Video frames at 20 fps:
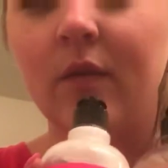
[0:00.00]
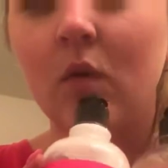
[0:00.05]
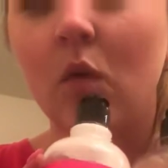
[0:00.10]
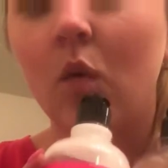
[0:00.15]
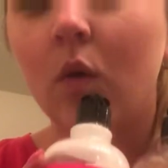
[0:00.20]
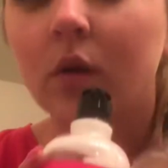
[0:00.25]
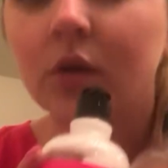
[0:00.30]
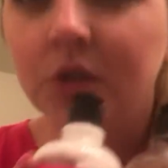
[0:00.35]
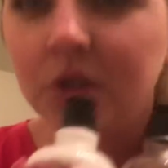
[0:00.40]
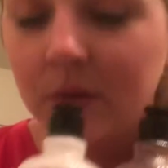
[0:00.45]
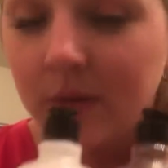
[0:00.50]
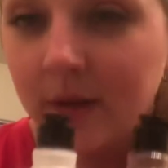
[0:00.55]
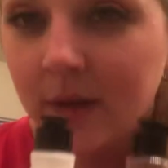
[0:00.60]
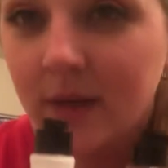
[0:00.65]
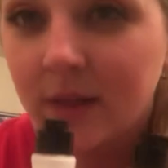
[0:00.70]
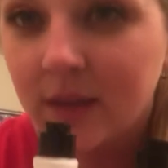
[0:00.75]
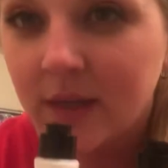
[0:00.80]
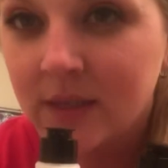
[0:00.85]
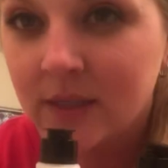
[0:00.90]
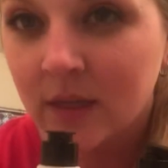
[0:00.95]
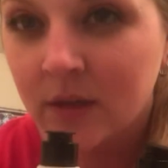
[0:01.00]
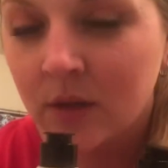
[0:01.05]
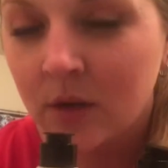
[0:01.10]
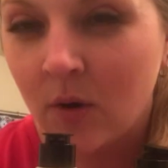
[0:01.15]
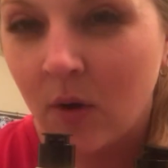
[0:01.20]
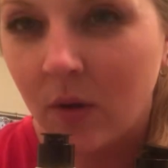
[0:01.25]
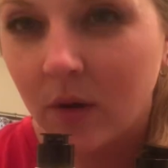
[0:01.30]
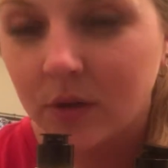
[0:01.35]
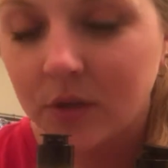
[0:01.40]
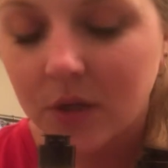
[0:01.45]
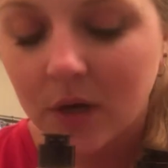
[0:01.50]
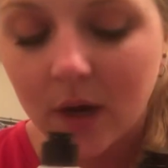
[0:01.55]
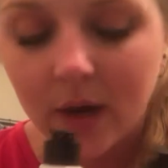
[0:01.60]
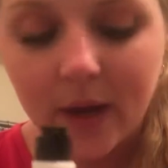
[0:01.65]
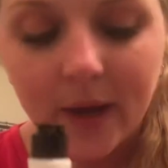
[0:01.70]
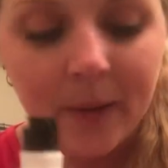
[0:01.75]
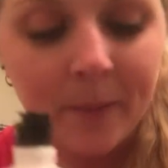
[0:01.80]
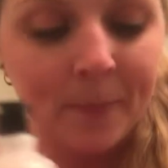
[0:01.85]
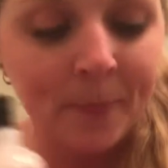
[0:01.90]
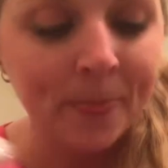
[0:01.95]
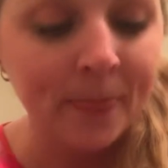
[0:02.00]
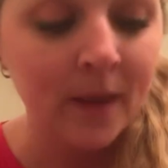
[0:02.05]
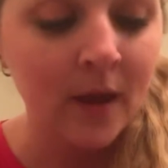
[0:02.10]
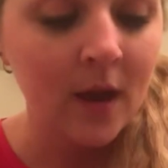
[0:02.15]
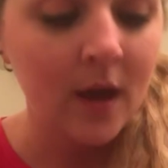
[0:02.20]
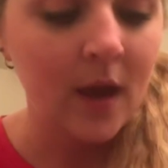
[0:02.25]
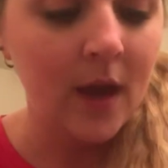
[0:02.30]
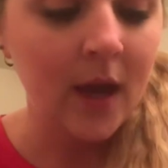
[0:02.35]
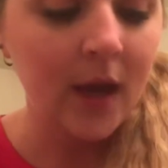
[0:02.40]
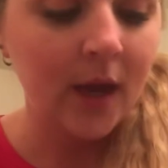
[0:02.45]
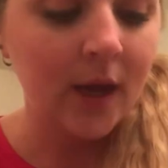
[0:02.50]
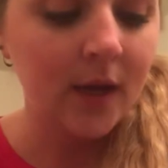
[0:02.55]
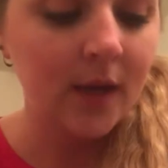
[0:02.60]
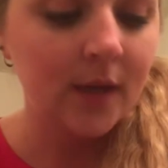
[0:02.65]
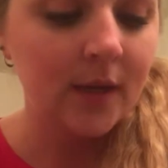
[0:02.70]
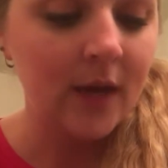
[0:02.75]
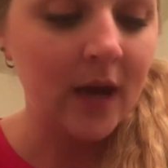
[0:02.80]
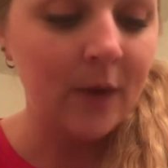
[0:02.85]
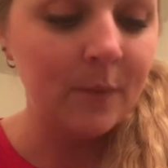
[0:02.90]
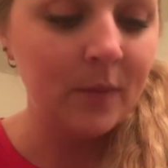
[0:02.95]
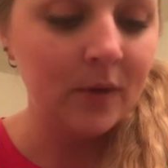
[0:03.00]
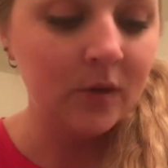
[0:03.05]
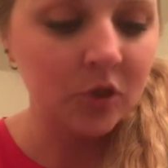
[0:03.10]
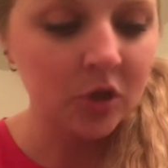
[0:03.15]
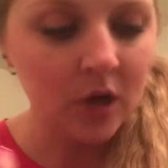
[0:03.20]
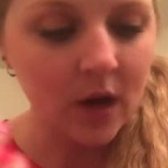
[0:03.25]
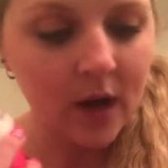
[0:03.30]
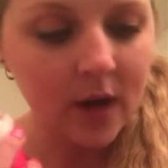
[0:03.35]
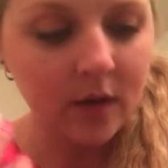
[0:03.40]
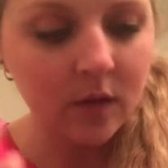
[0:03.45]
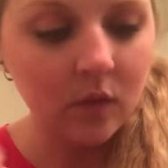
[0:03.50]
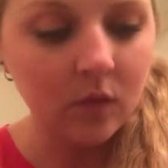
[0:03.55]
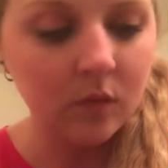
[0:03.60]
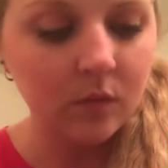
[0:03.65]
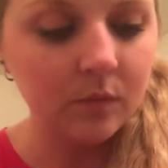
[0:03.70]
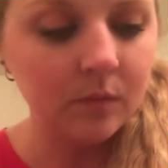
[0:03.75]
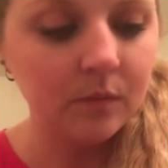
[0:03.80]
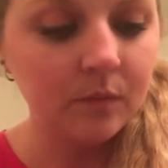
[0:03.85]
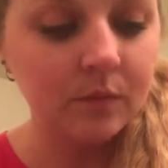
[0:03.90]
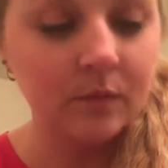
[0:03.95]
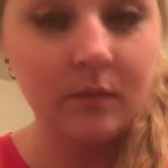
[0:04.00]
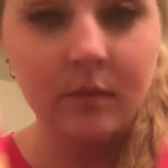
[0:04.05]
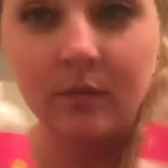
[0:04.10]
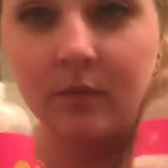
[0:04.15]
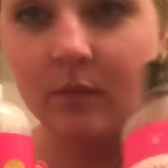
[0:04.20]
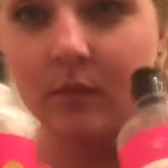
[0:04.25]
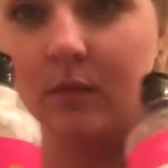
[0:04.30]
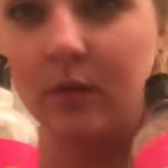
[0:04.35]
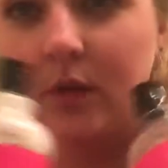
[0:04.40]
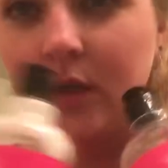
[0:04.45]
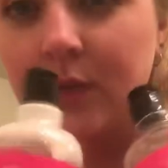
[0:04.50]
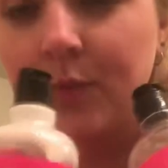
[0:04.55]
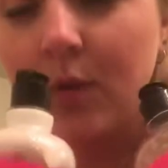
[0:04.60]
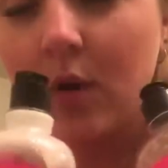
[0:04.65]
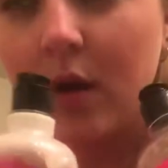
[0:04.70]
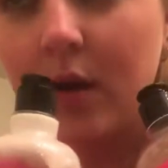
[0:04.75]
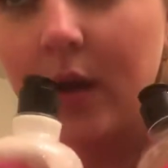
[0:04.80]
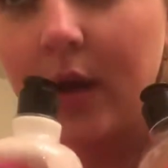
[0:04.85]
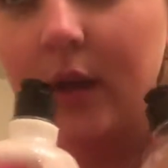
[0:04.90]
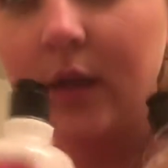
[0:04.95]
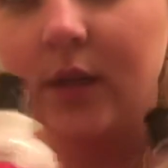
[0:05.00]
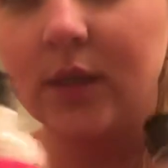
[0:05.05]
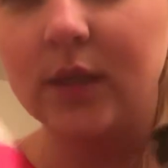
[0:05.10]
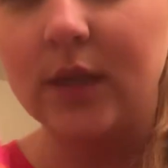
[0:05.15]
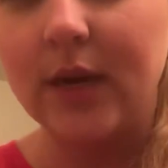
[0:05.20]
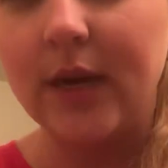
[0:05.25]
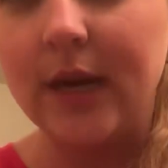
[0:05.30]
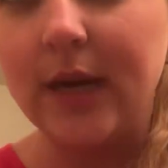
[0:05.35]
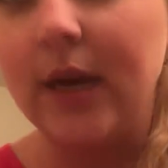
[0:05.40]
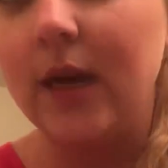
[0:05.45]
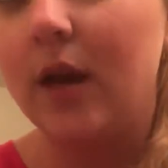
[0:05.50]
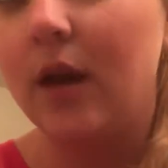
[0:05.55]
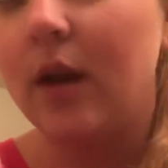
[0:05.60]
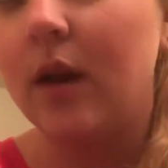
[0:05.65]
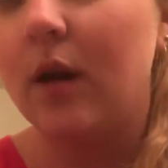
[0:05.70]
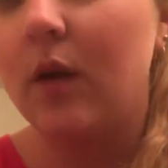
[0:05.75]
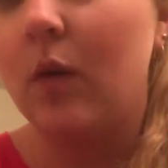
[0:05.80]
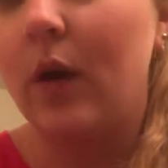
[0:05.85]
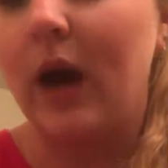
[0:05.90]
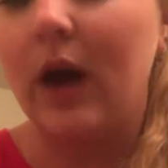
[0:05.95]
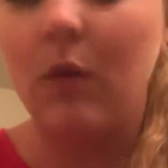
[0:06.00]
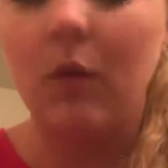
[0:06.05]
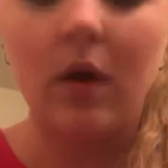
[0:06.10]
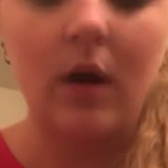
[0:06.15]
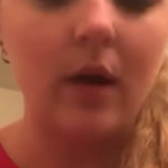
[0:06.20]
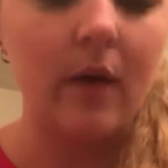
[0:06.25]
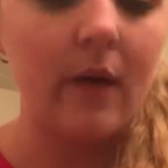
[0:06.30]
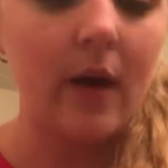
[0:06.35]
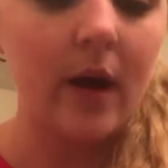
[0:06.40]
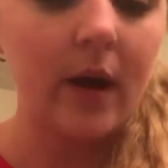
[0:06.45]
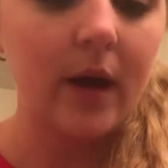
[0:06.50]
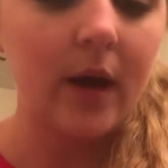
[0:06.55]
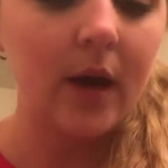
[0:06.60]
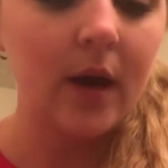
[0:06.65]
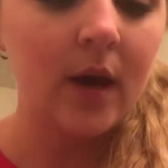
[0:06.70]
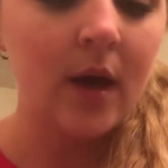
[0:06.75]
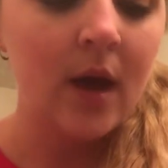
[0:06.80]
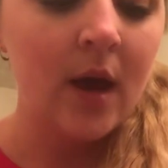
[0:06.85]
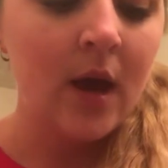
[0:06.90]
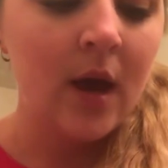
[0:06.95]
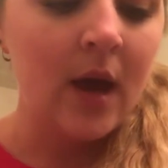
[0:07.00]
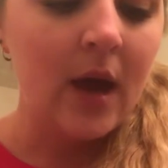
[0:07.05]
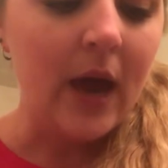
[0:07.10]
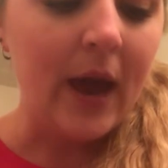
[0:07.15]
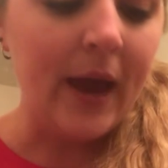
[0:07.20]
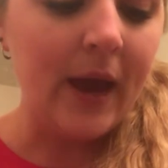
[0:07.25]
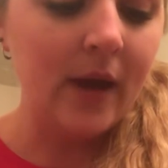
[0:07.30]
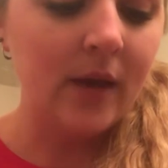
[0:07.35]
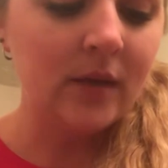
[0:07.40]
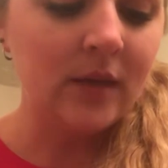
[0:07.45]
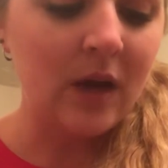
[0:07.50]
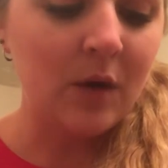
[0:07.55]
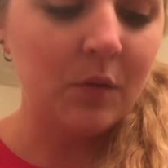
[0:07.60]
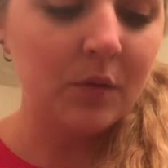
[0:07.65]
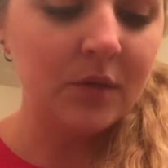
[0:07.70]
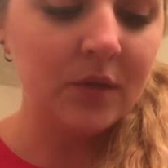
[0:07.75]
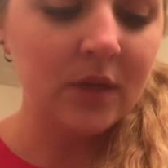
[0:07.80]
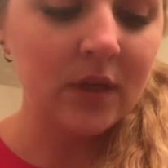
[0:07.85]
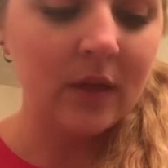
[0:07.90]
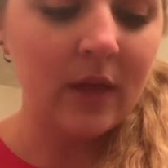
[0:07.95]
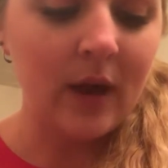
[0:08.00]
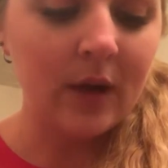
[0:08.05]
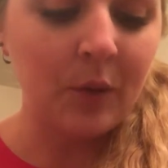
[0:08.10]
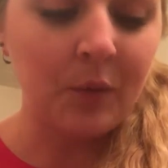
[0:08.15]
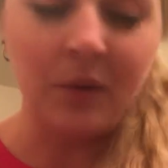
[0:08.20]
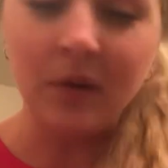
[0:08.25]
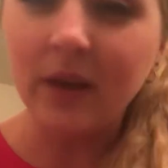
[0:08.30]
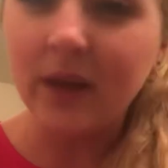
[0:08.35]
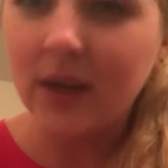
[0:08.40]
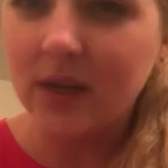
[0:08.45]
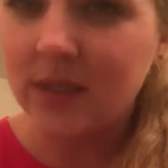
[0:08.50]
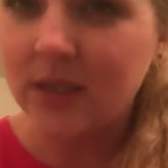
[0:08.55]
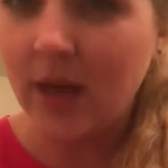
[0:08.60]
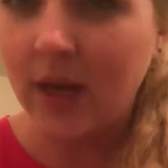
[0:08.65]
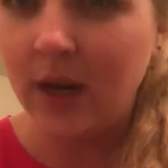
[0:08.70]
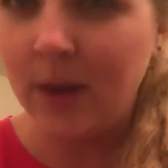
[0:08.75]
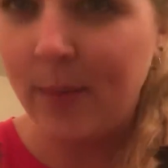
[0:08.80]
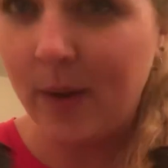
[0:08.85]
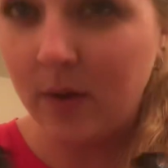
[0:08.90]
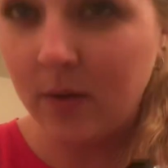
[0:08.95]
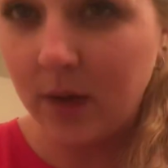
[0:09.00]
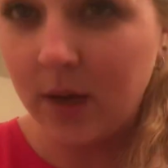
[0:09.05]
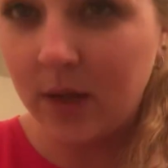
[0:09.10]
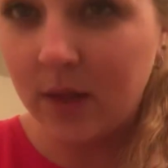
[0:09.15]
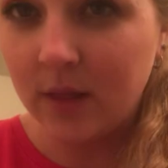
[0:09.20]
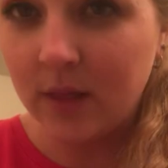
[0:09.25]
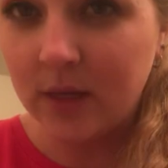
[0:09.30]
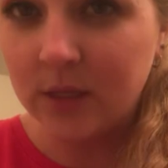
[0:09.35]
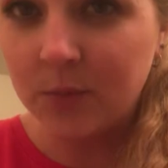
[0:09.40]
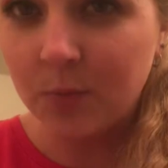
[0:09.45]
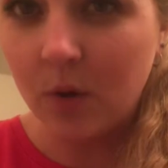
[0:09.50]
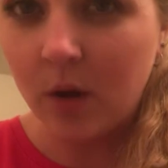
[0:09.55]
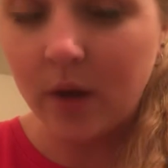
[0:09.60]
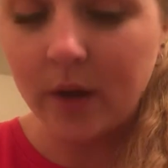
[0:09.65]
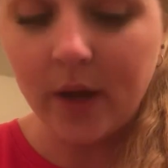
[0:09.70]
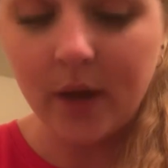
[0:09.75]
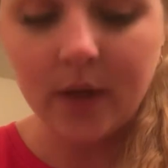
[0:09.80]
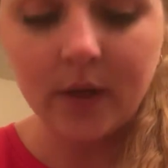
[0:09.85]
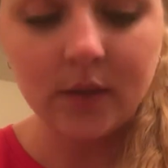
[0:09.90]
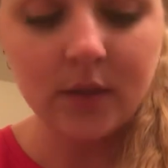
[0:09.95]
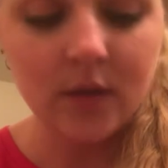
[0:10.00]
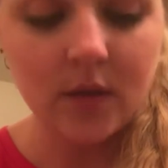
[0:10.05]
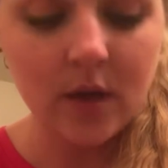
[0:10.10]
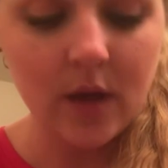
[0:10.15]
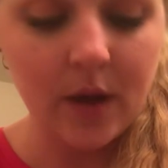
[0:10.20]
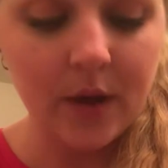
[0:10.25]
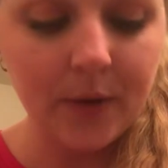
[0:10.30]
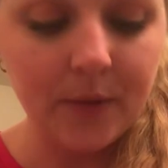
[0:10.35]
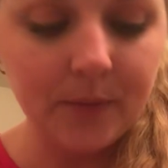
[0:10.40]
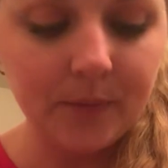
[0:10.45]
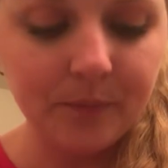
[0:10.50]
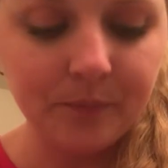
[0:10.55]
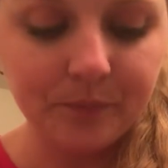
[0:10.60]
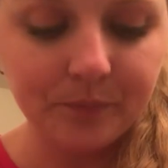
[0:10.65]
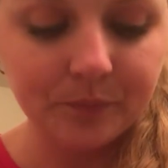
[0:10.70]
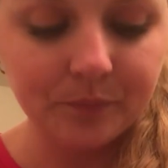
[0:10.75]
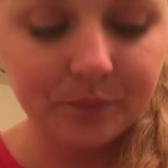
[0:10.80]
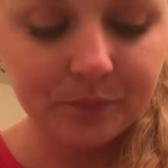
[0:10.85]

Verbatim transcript: of course you can get these at the Dollar Tree. And I've been trying on this product to see, you know, how I like it. And I was like really excited about getting this product. Um,